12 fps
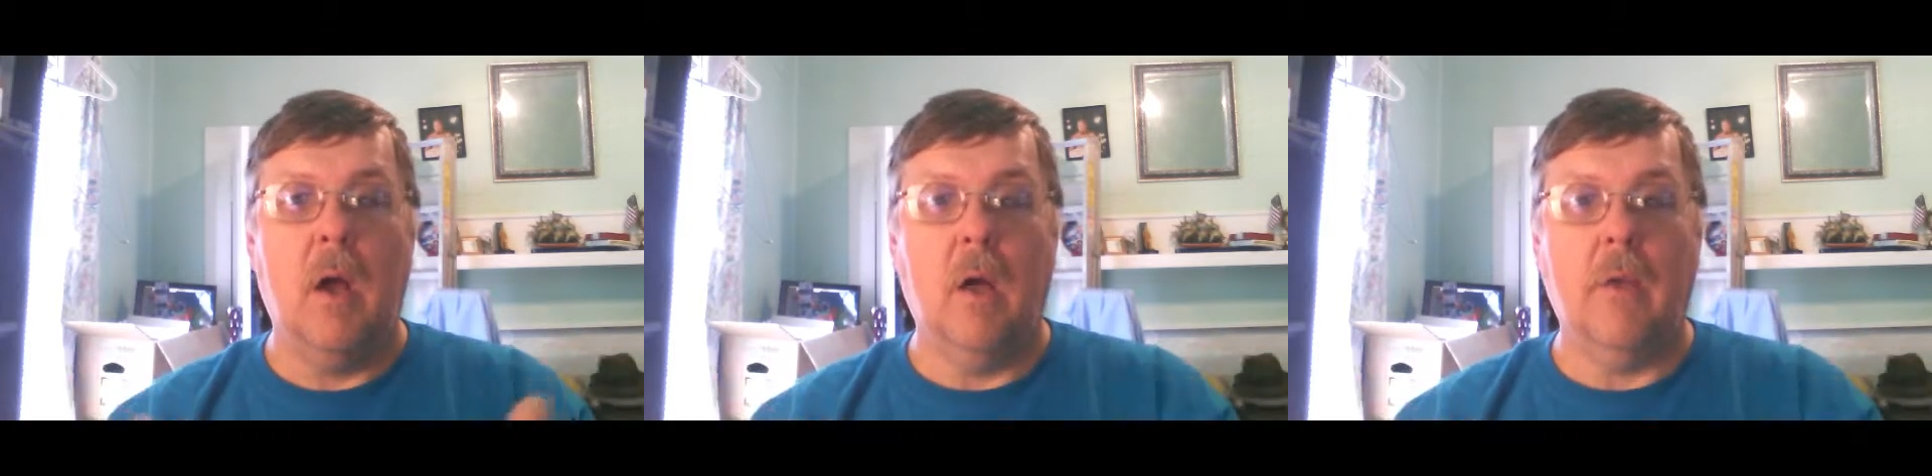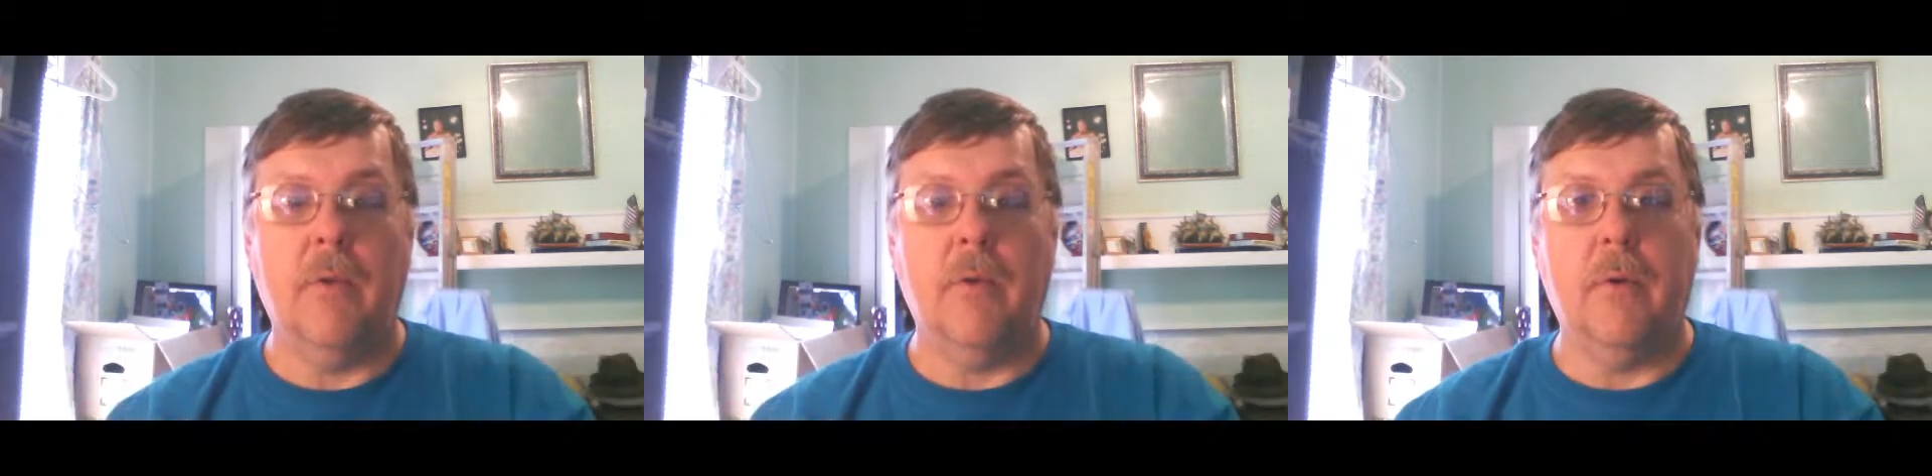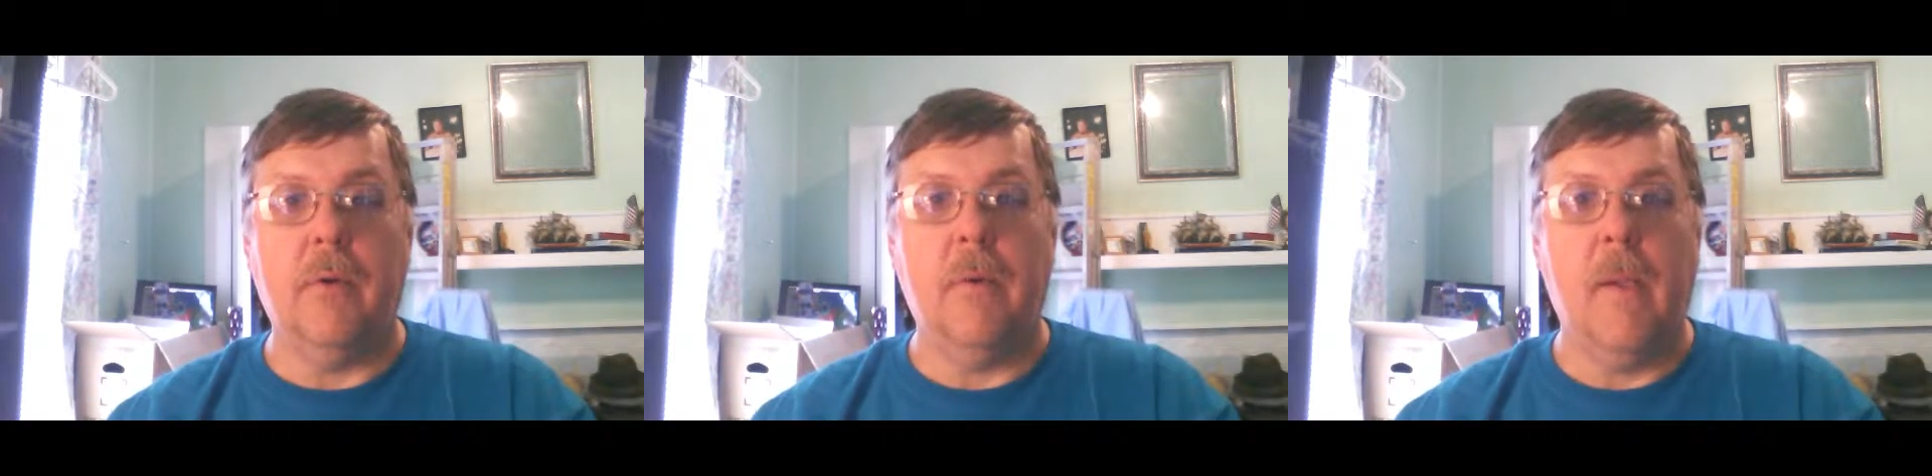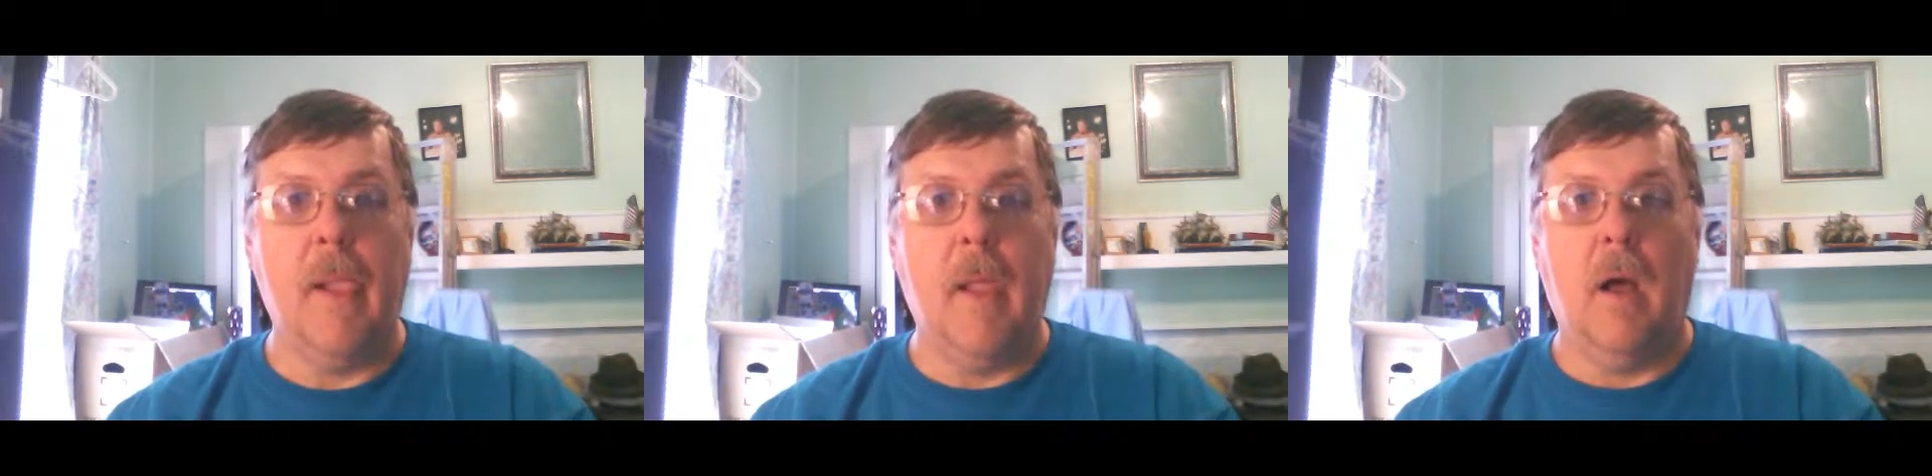other
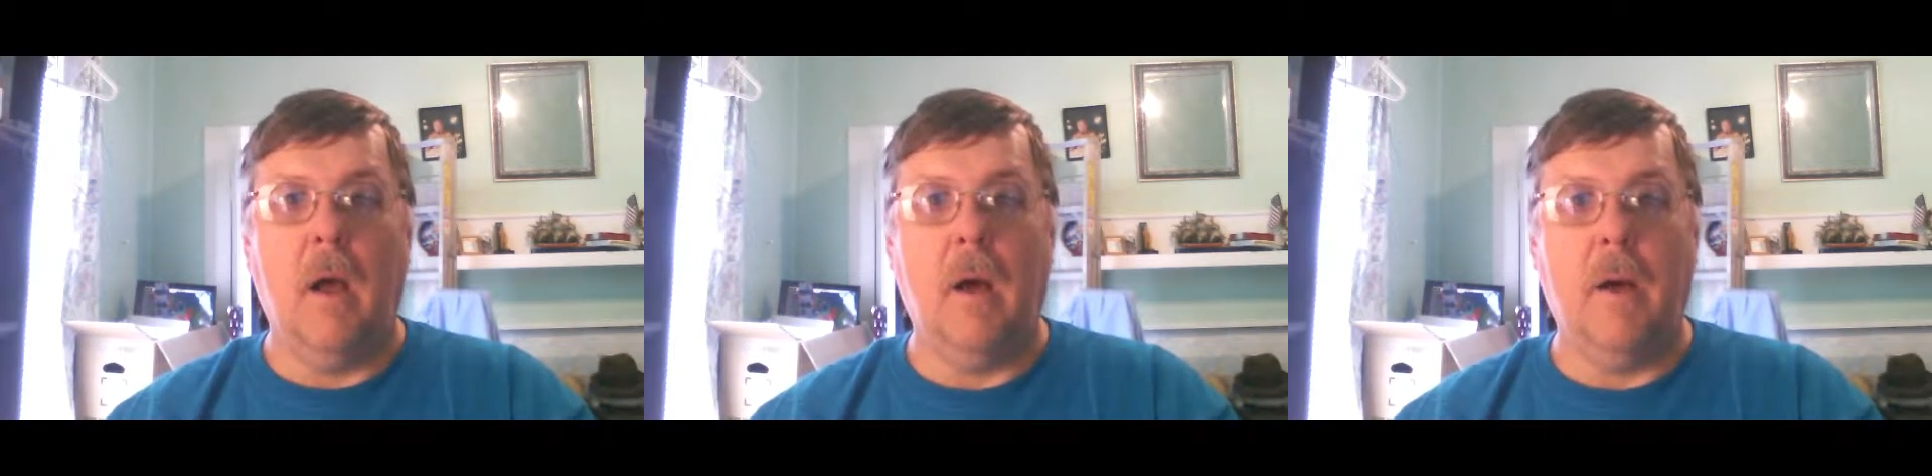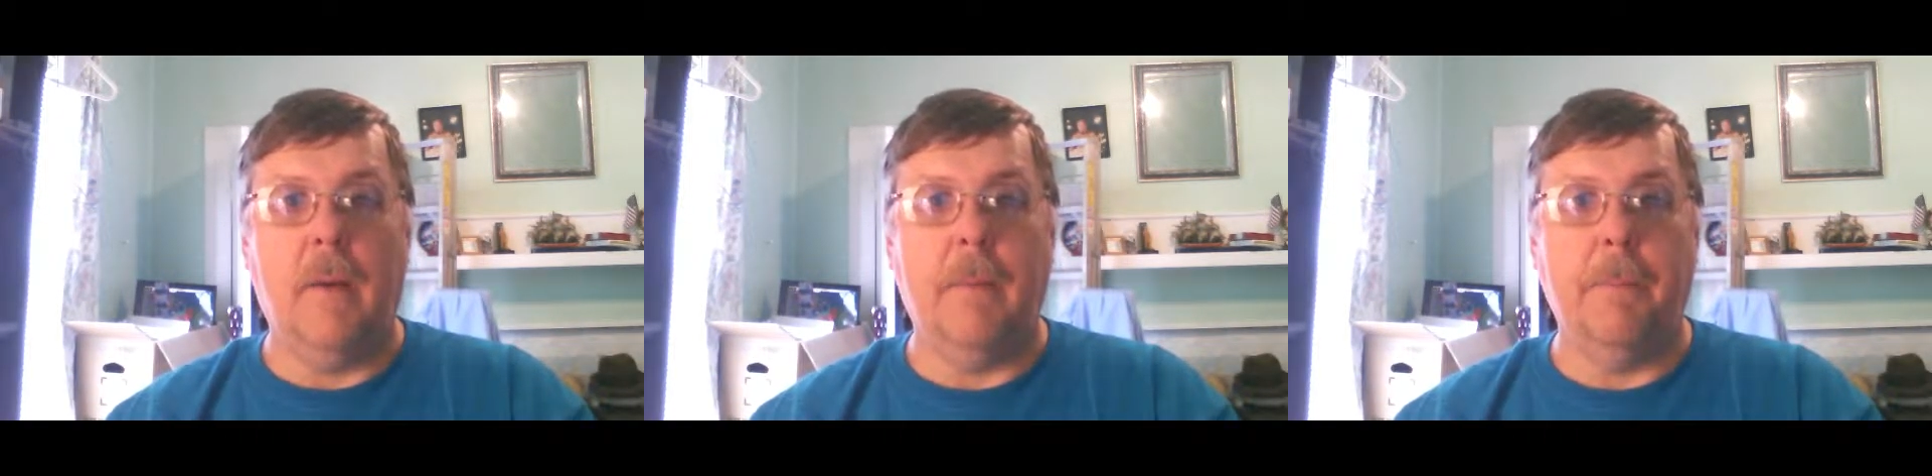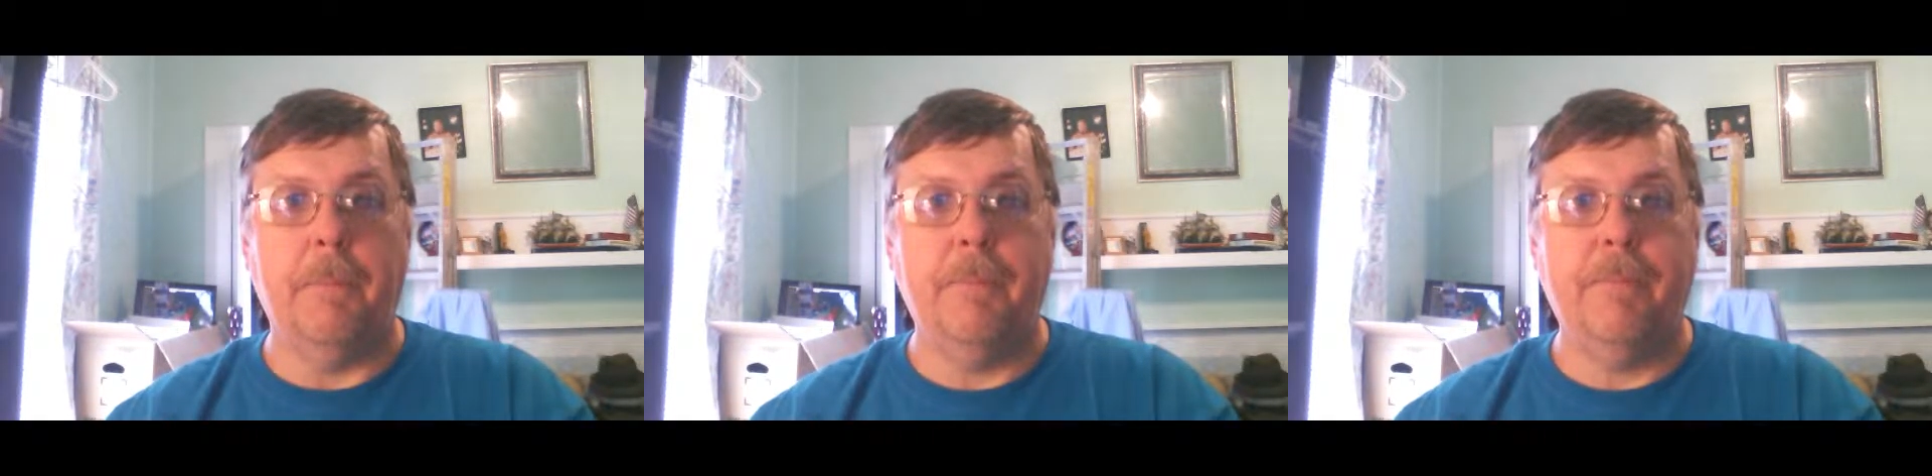um,